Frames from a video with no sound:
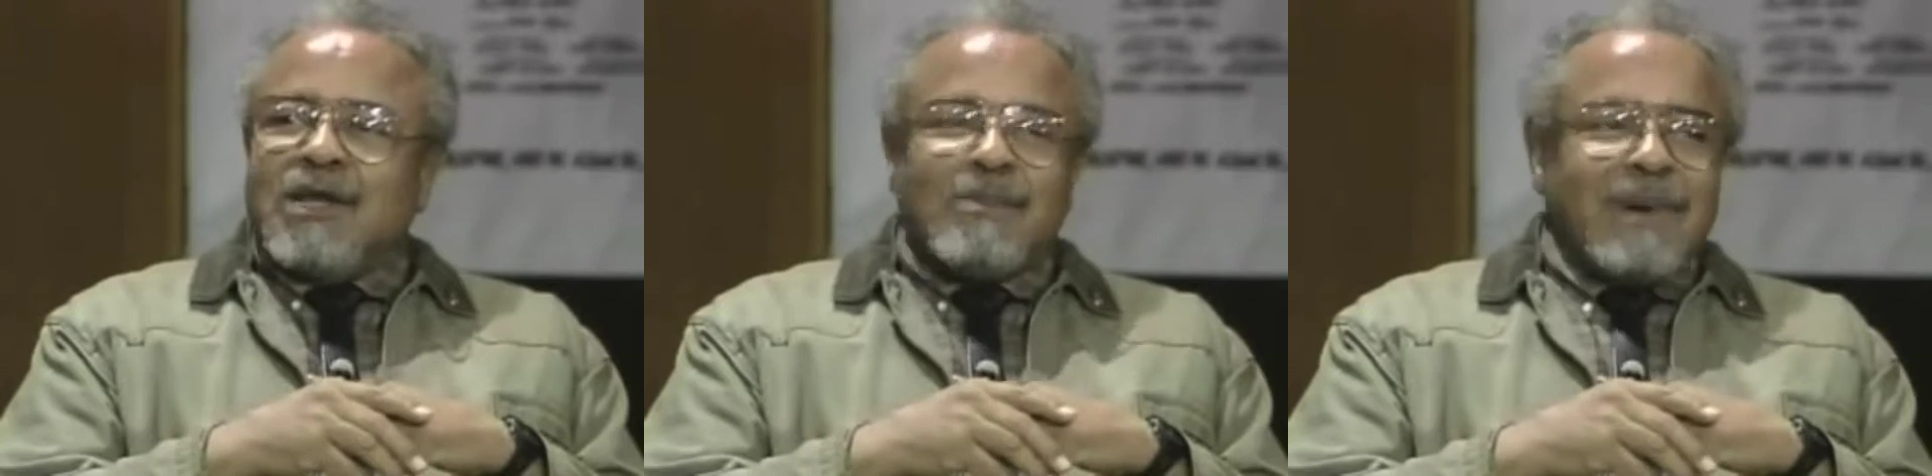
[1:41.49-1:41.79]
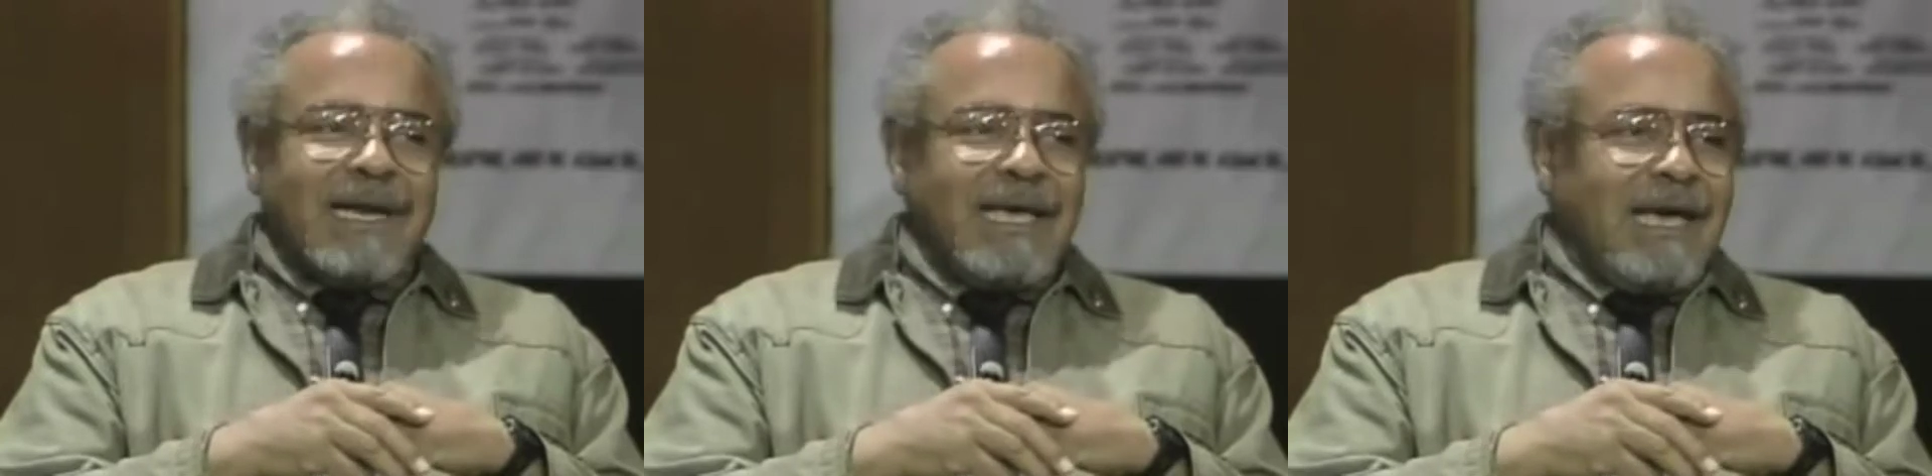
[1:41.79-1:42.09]

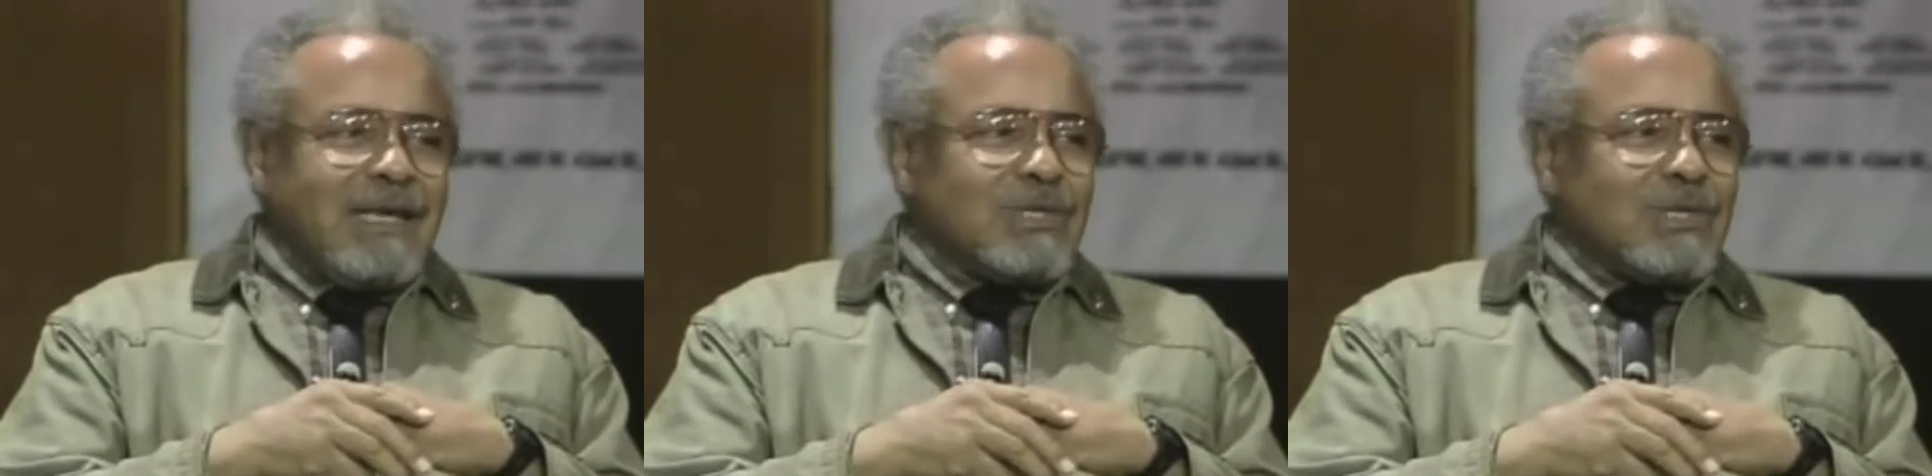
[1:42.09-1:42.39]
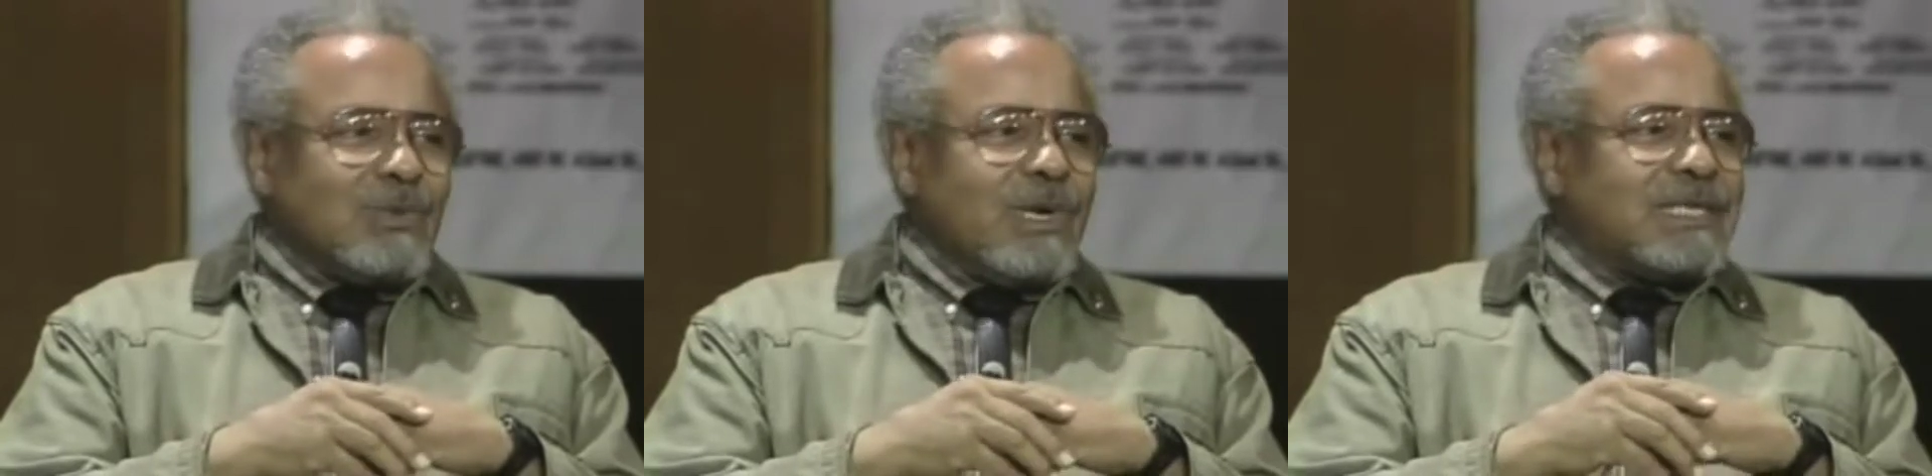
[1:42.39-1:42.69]
nobody
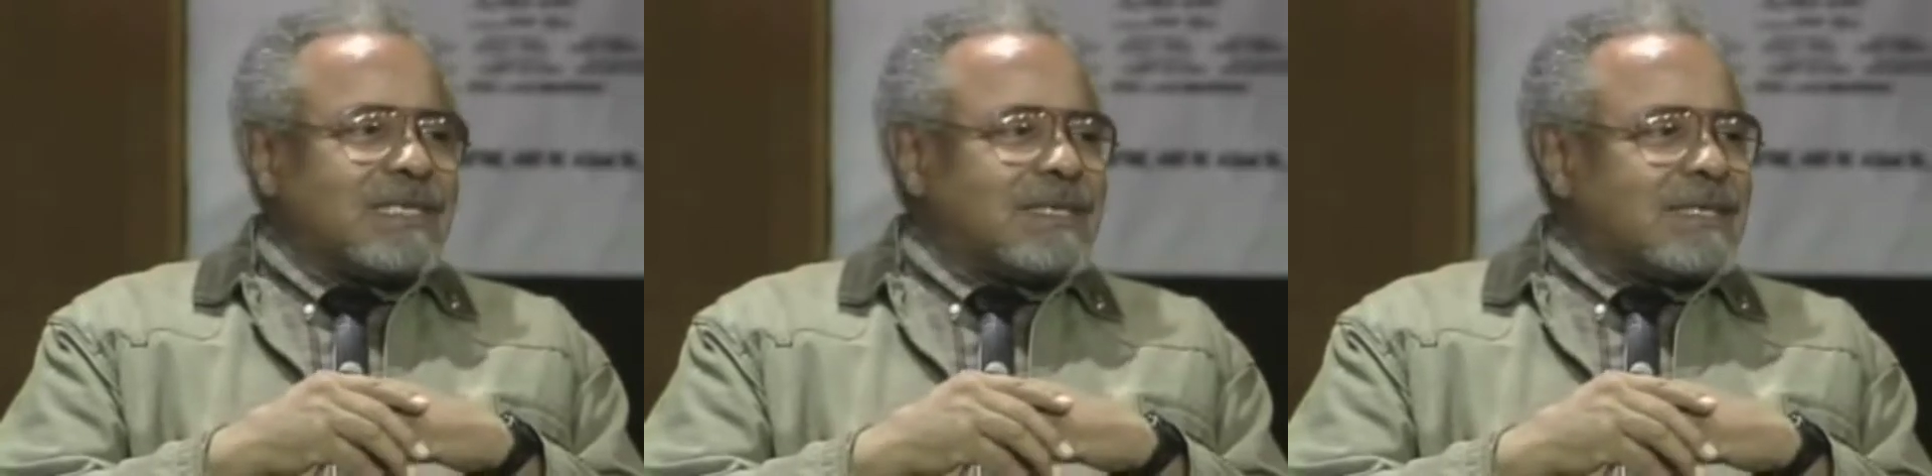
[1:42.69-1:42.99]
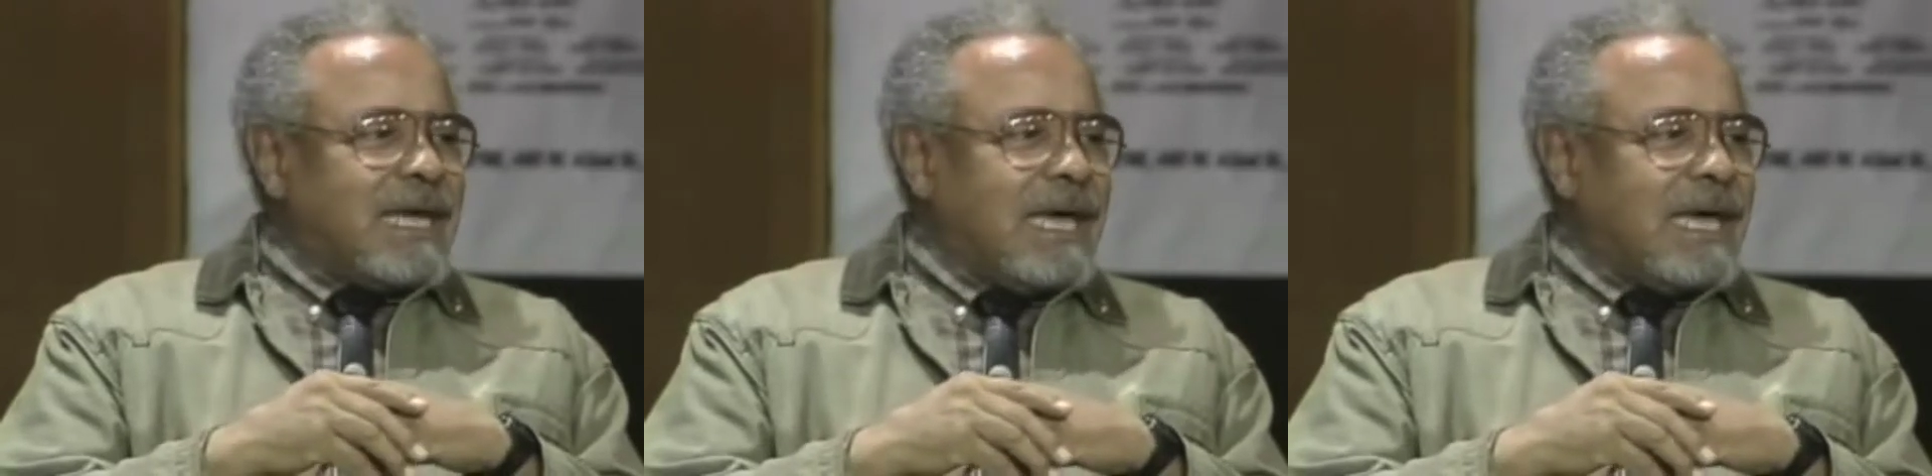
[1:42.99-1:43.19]
has risked